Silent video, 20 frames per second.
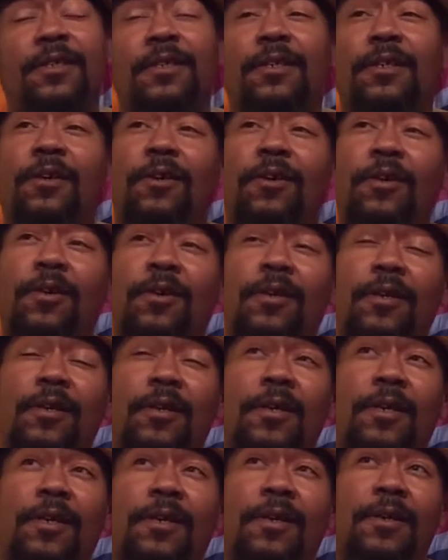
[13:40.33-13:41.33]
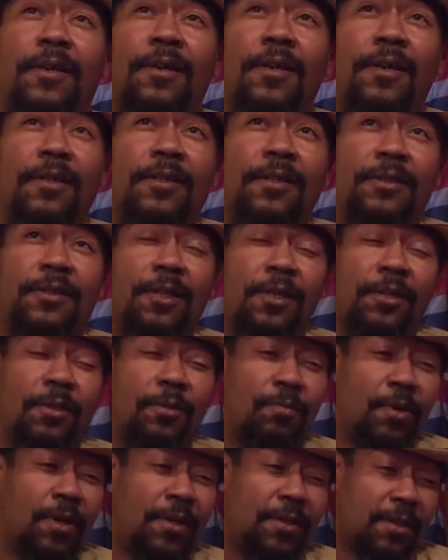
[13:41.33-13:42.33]
Her and this other
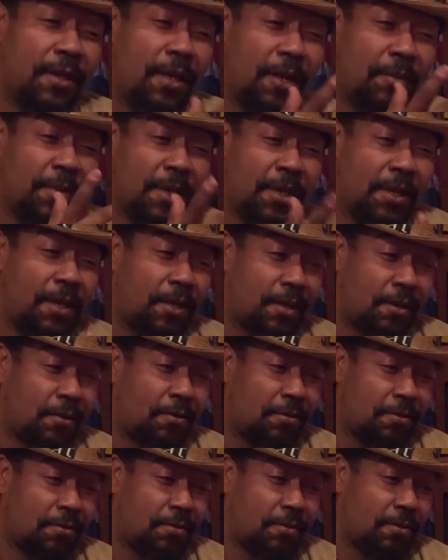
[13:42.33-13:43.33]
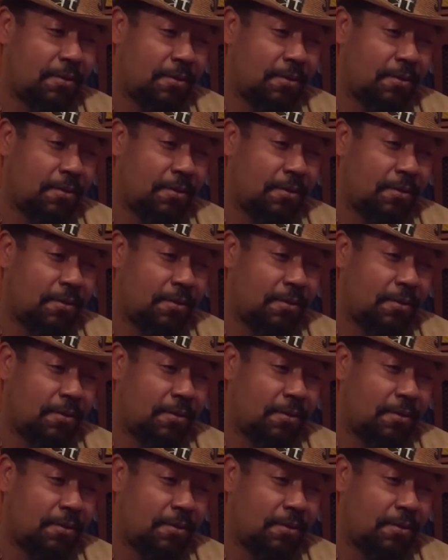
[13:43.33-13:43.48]
brother named Akil